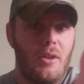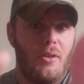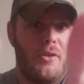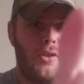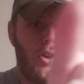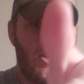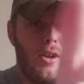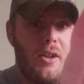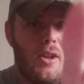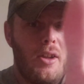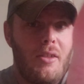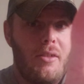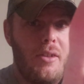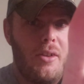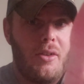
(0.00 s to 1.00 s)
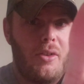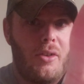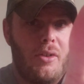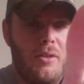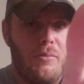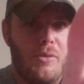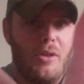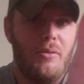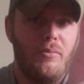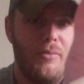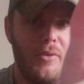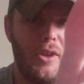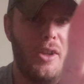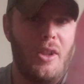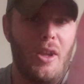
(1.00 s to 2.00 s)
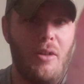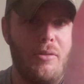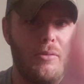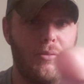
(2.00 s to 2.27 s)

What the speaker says: It looks kind of like this. Well, take that